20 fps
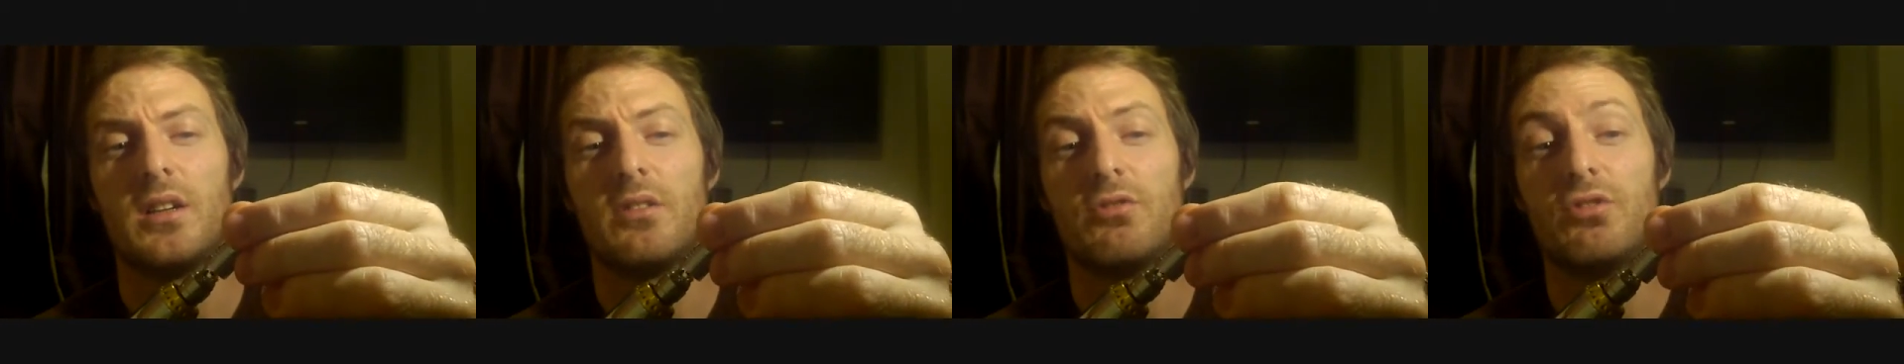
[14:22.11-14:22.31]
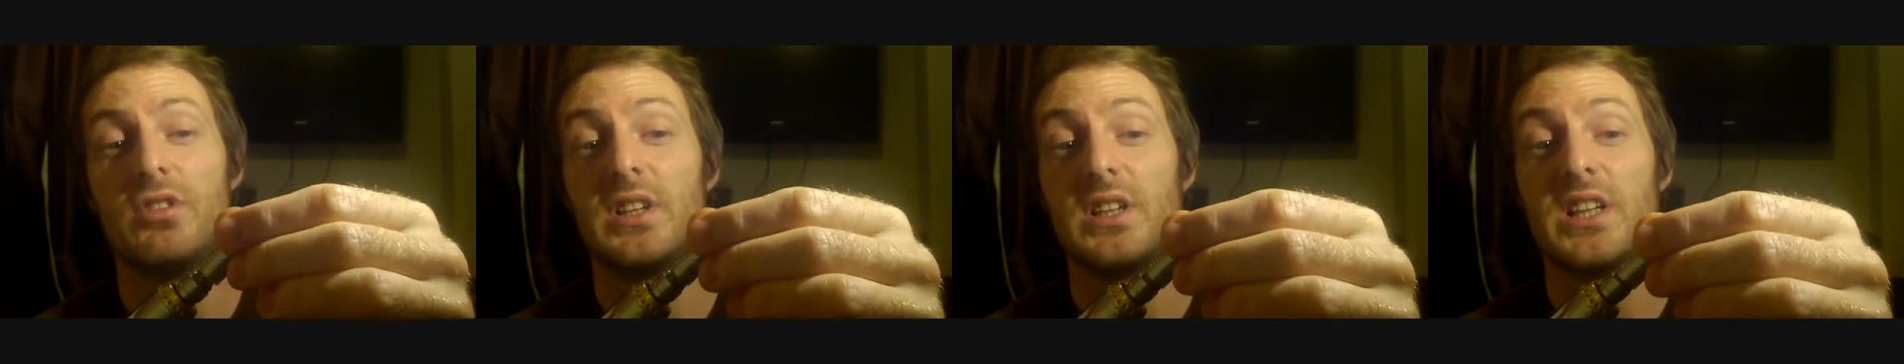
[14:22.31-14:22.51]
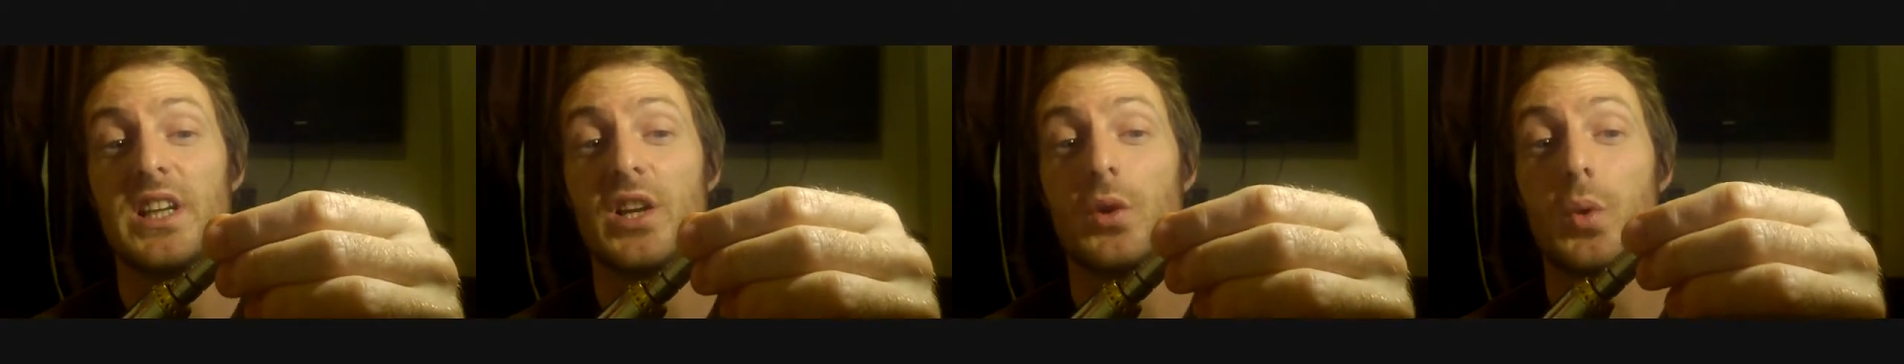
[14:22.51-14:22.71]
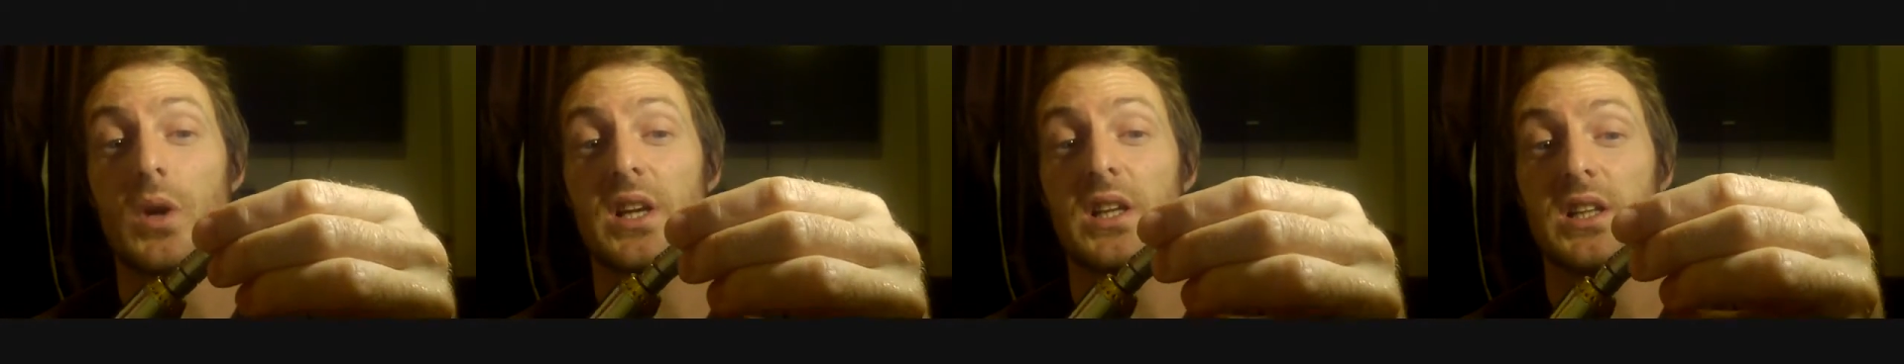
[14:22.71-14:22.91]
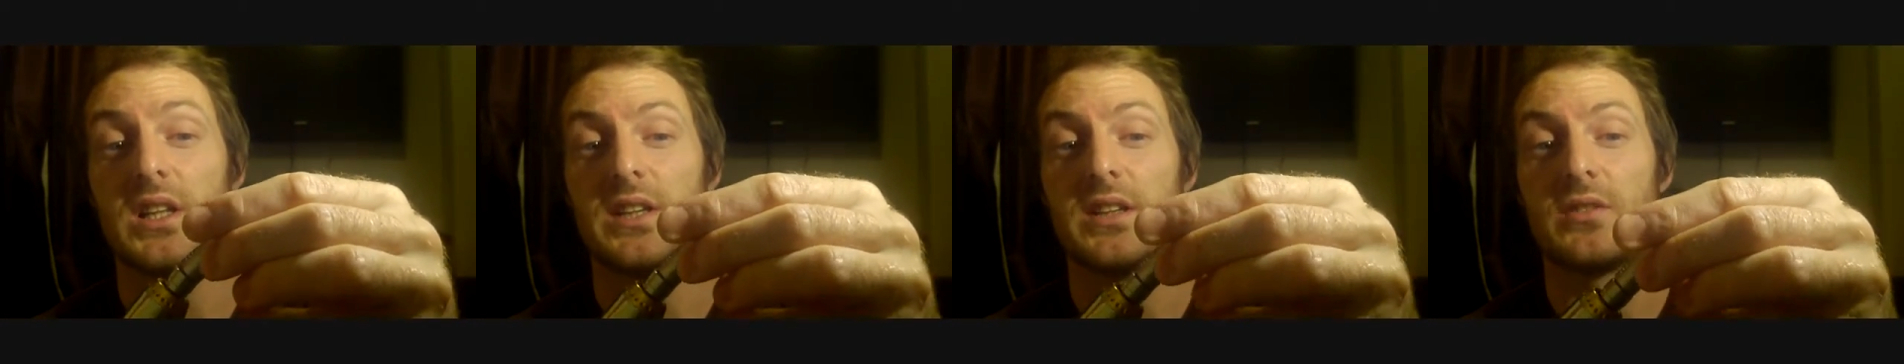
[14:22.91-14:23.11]
really
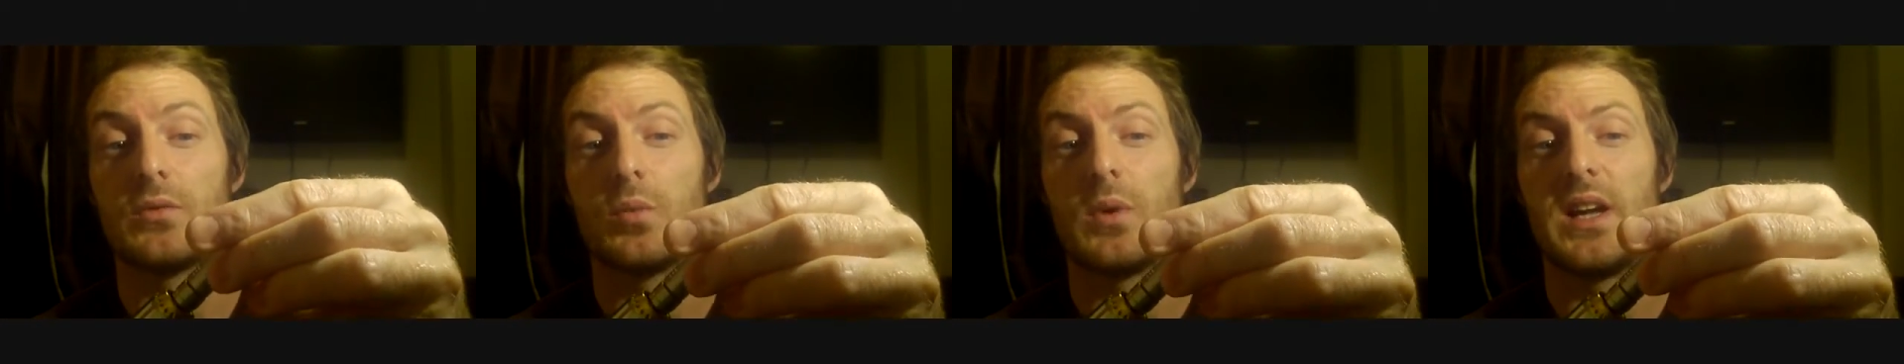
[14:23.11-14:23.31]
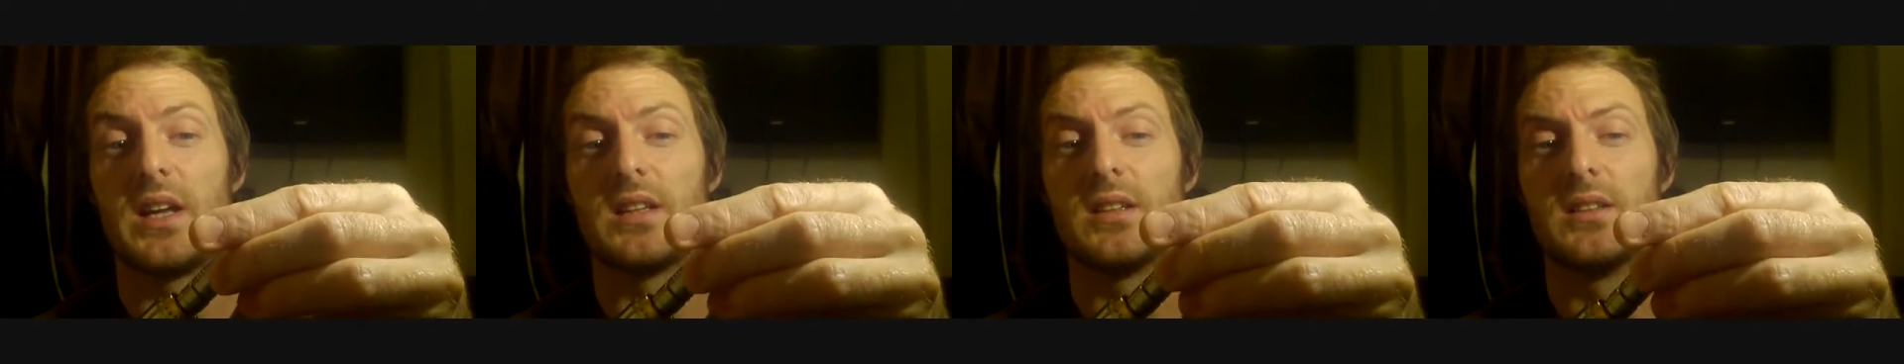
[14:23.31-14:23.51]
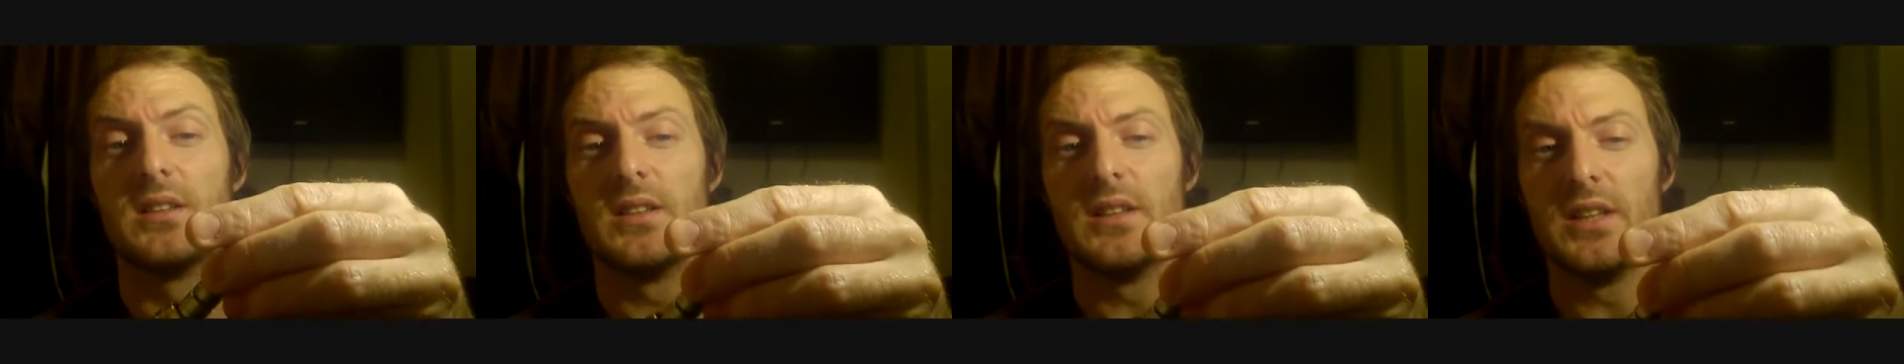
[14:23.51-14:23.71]
quickly as well,